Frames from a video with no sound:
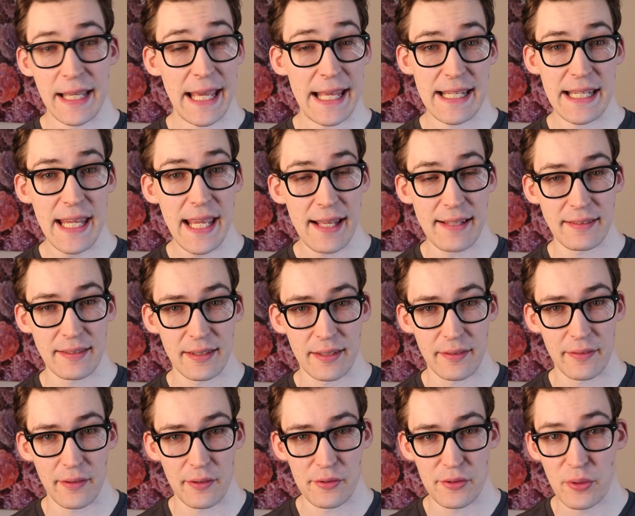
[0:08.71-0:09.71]
and yet
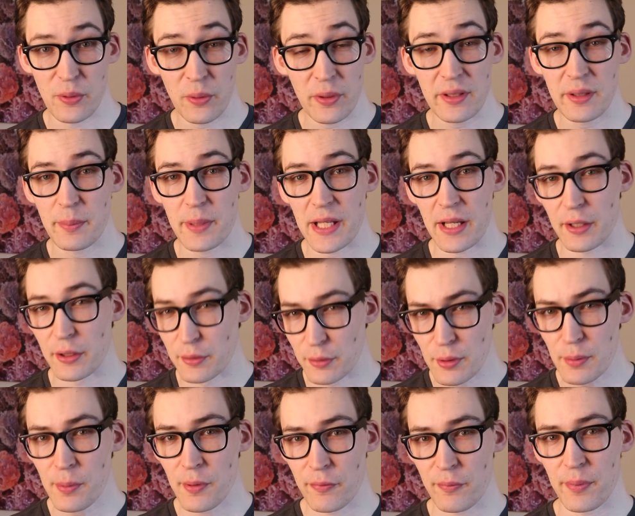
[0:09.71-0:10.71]
there's going to be a
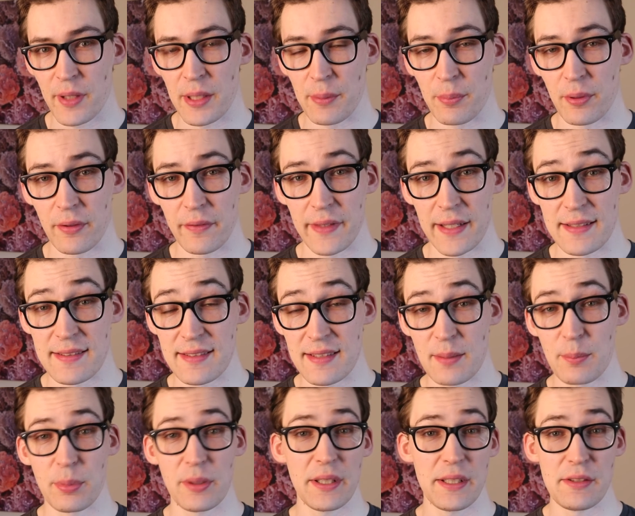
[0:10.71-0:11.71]
group of people that
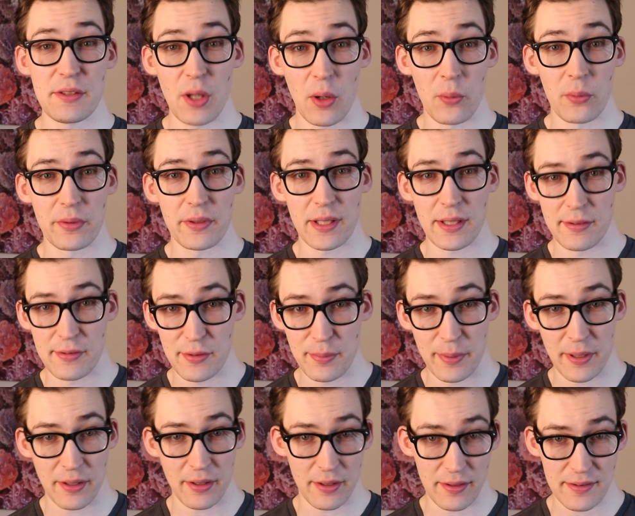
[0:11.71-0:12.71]
simply don't
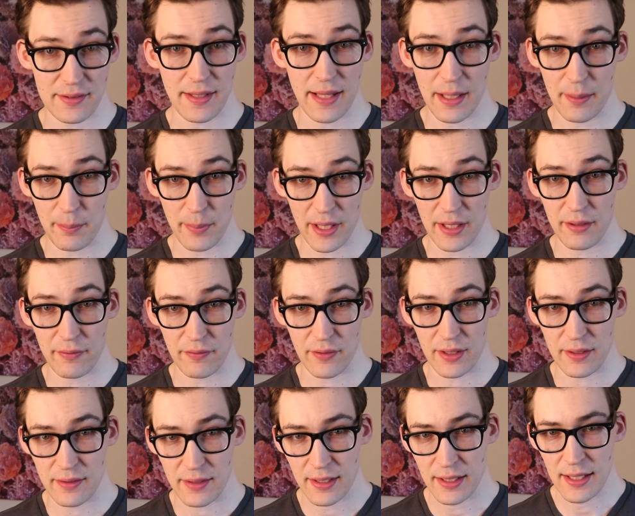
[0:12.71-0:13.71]
experience that
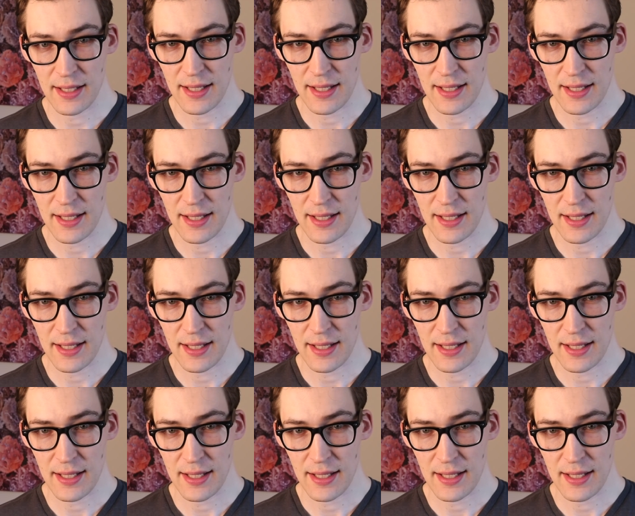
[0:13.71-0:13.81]
benefit.